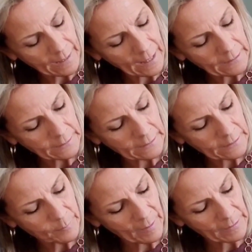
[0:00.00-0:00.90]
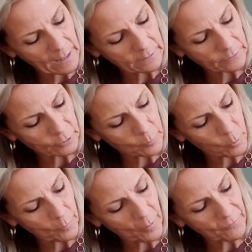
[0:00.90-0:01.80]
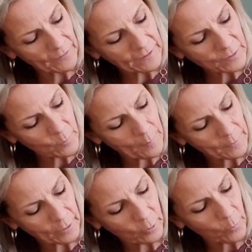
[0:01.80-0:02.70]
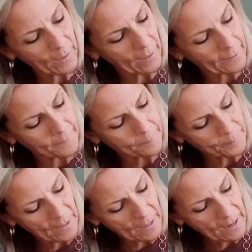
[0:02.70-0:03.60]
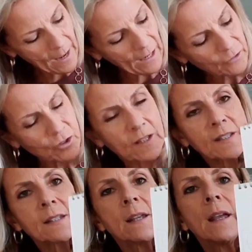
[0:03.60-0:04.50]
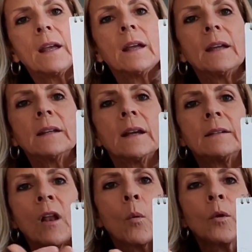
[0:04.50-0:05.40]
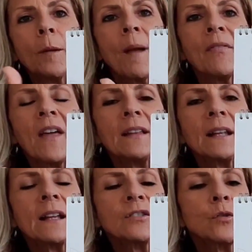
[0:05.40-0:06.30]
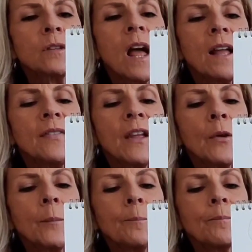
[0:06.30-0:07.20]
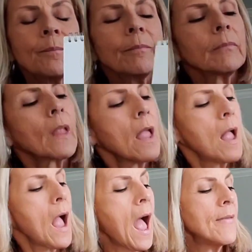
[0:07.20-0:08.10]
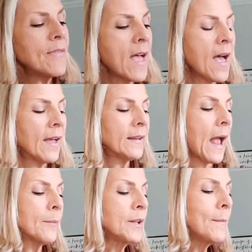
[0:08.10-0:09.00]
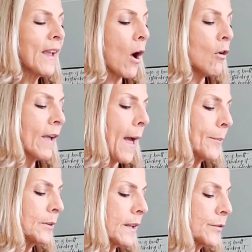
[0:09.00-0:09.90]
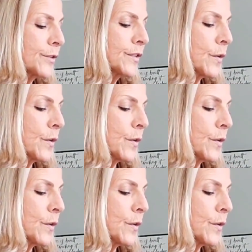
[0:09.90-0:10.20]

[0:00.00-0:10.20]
I kind of need to make that a little more puffy, so I'm gonna go ahead and just not worry about that extra line there. And then I'm going to make all capital letters.